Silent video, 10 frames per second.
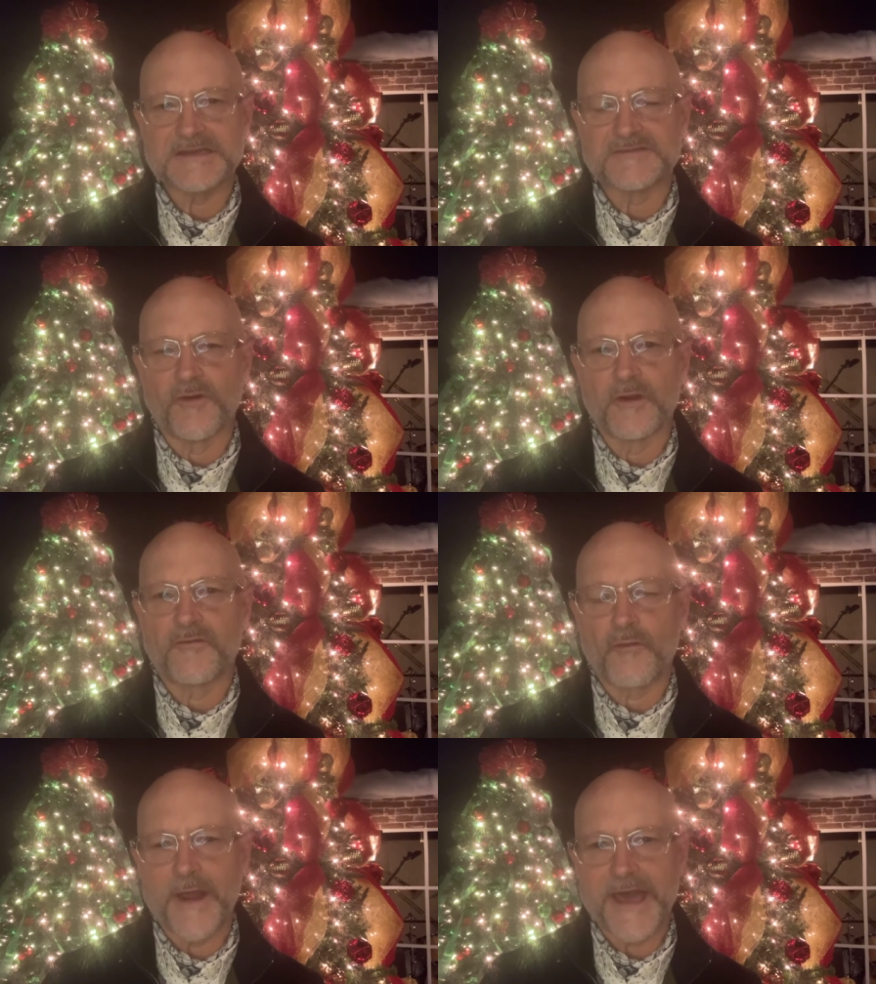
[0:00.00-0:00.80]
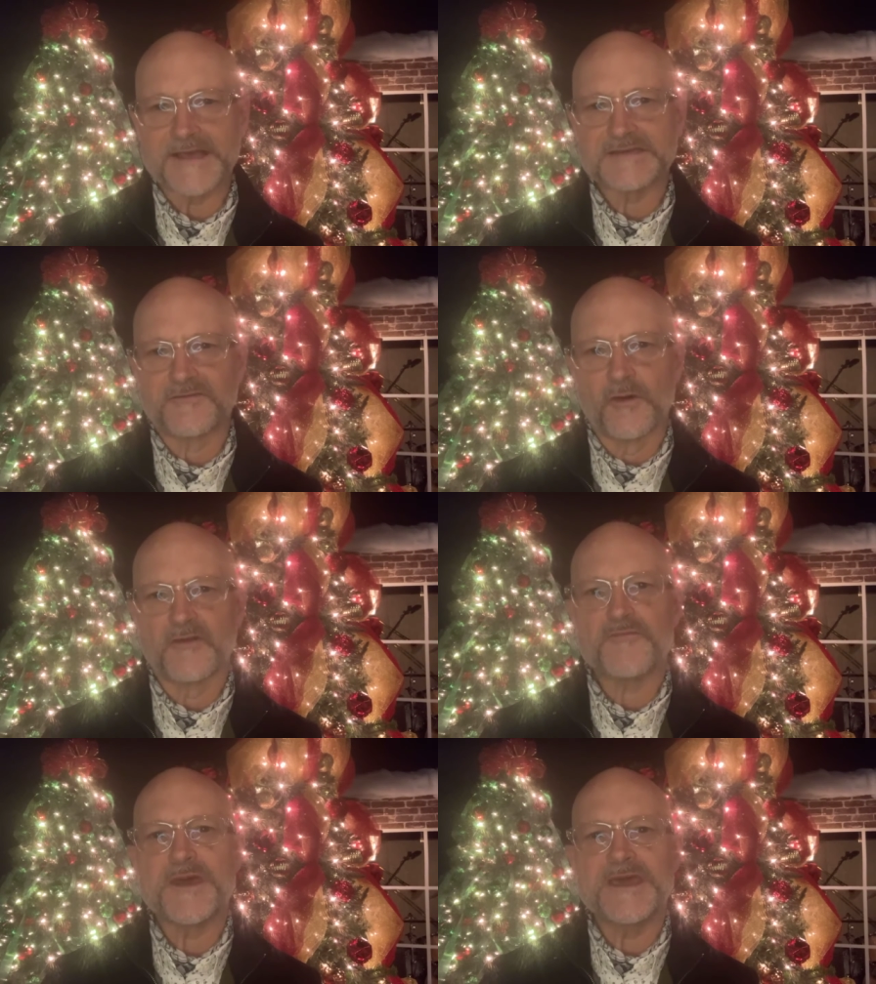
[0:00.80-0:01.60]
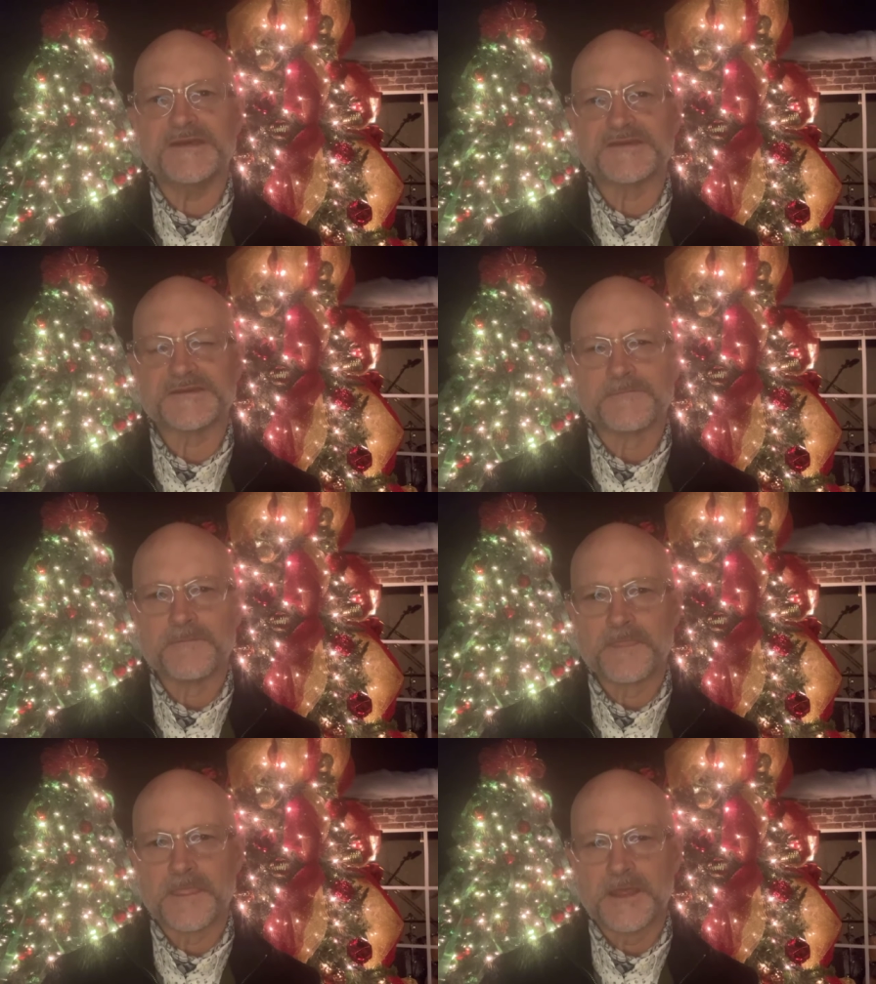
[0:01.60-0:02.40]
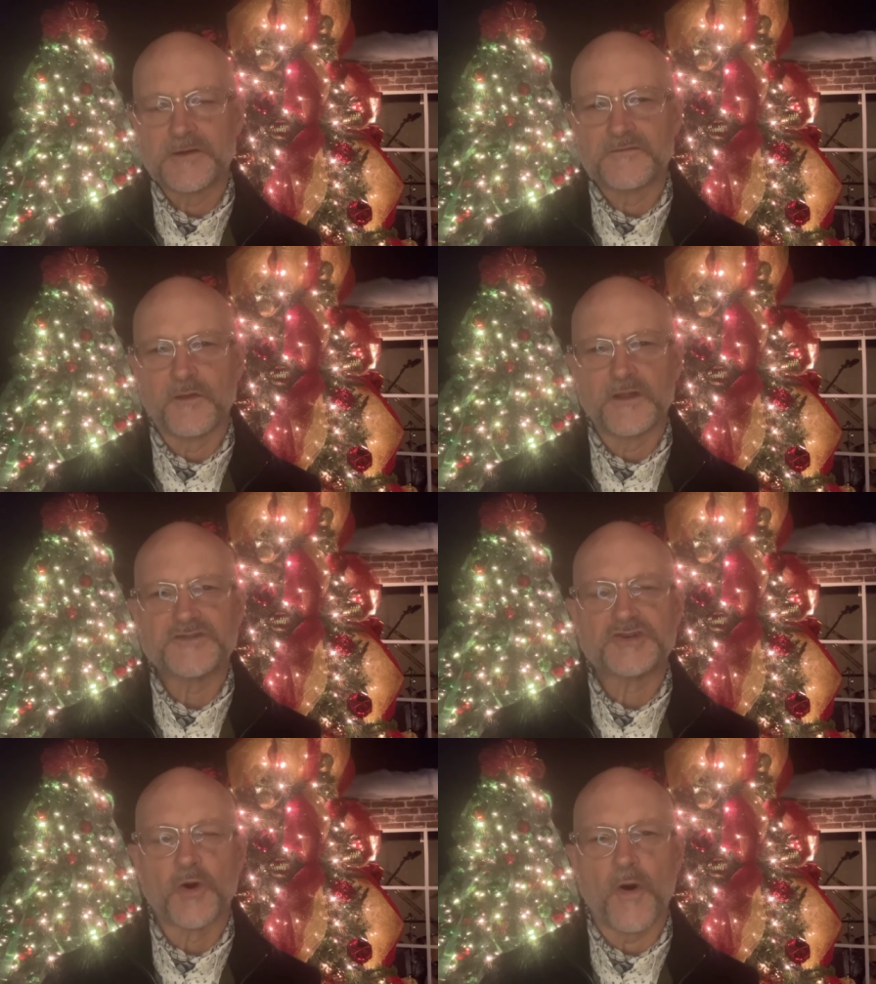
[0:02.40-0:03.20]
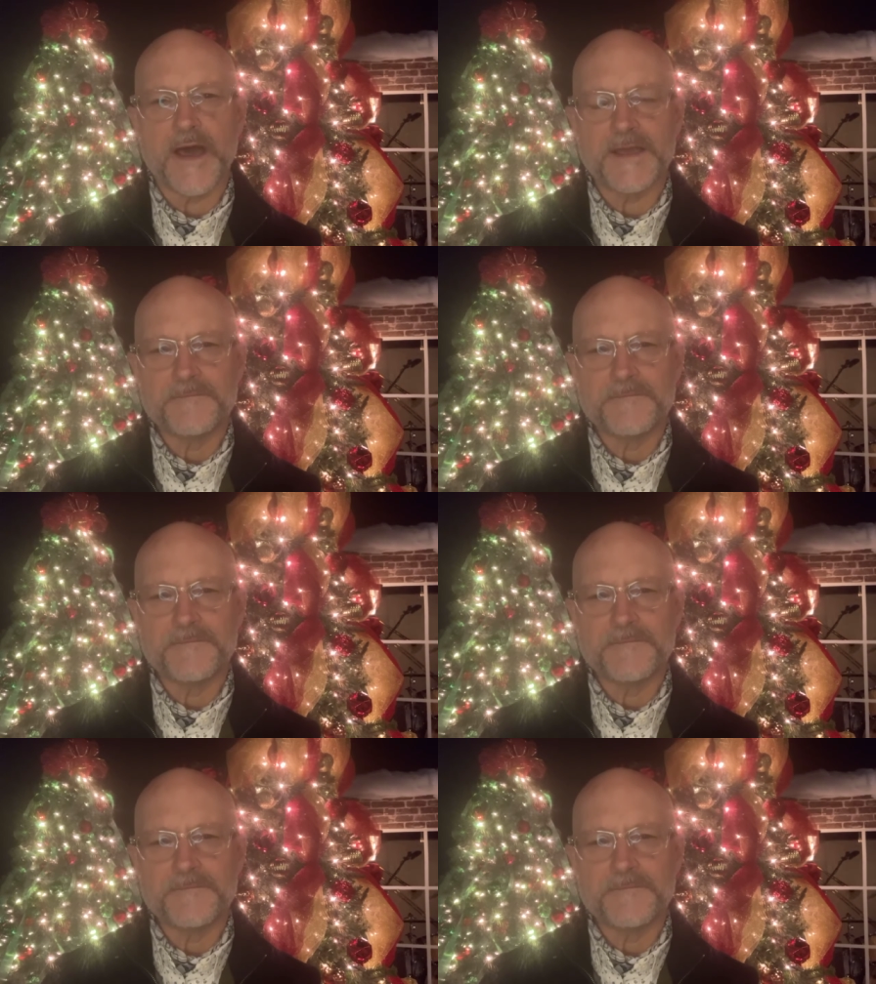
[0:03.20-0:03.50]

It's full of rest, full of peace, full of joy.